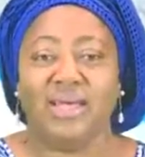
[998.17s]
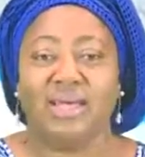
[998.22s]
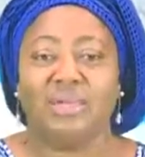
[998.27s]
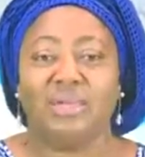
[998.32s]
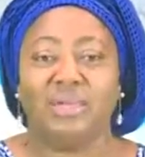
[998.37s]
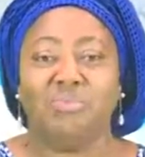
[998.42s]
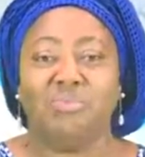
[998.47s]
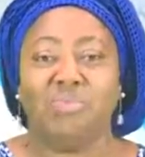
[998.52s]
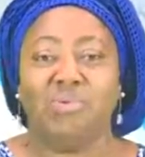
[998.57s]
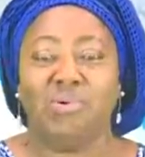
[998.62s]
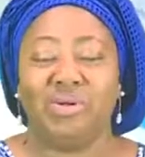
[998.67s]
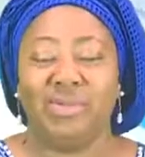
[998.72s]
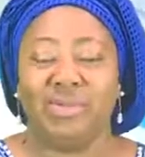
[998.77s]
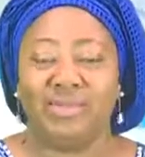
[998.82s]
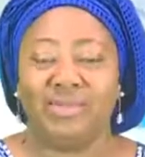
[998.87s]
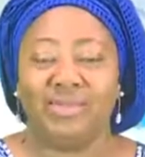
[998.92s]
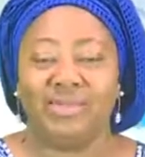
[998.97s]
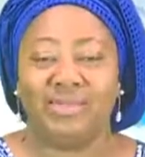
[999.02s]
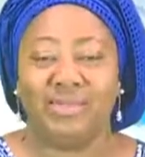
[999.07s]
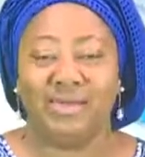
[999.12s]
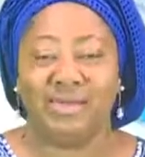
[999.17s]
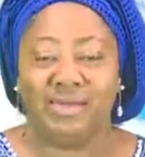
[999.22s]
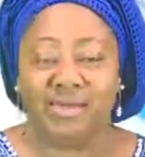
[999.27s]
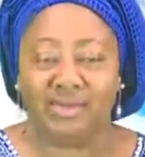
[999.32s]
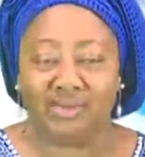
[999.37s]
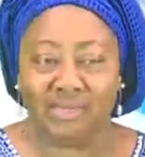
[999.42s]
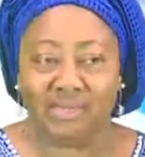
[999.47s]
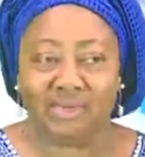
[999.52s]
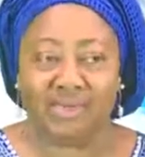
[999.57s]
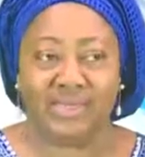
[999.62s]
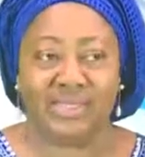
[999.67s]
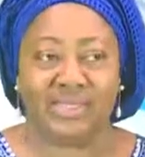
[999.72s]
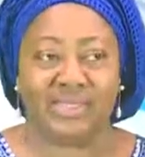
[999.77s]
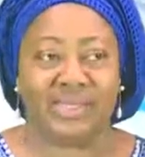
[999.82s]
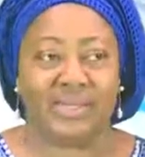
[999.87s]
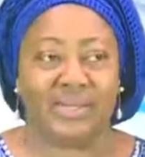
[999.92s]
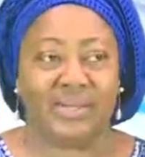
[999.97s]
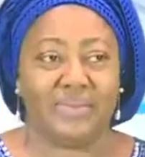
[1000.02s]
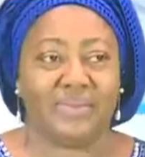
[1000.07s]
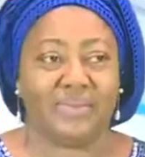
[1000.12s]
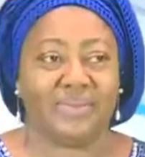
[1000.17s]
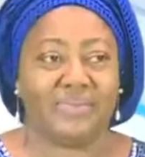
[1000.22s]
Good morning and have a great day.